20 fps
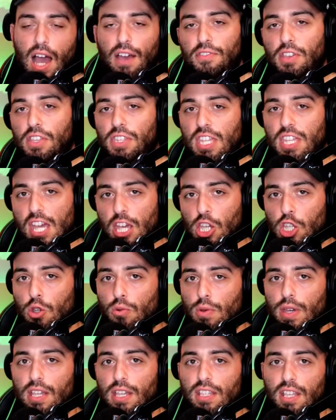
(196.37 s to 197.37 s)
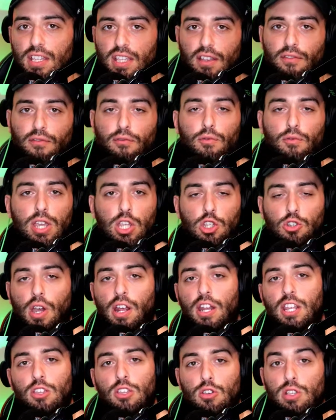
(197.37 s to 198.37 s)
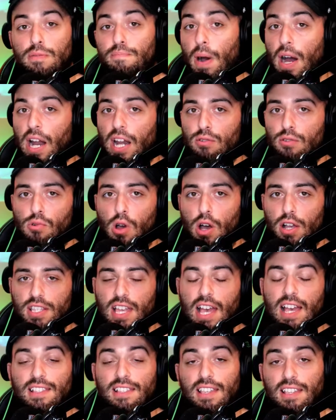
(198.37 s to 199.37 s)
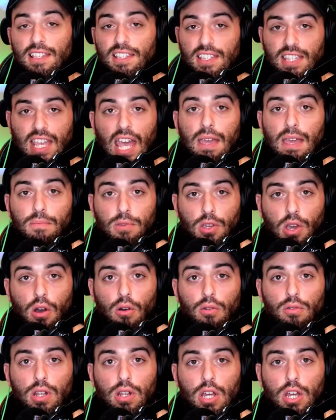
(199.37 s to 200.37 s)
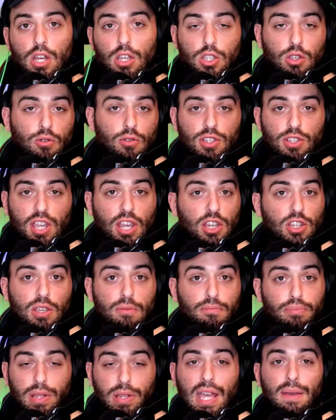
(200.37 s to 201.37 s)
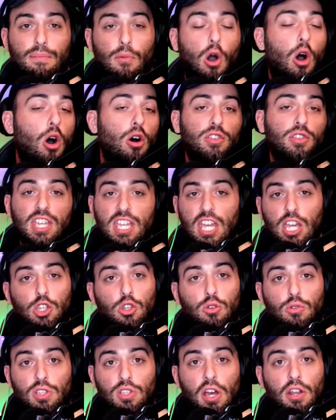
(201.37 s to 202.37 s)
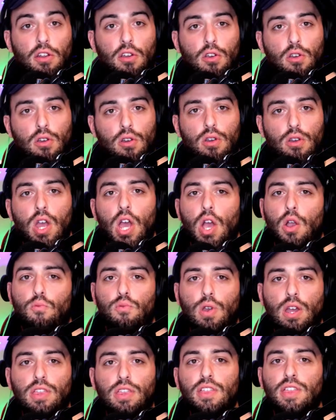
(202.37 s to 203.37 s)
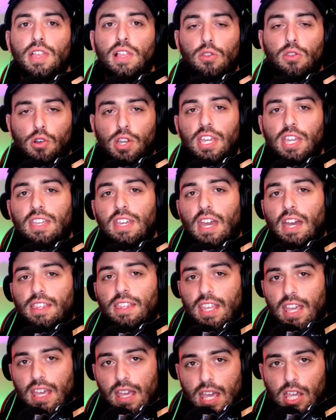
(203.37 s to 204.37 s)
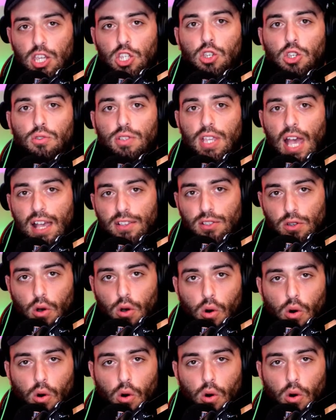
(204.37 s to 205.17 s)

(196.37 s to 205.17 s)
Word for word: I think the issue is if we try to use Bonnie Ross as the scapegoat to essentially blame all the issues on her, rather than looking at the issues as a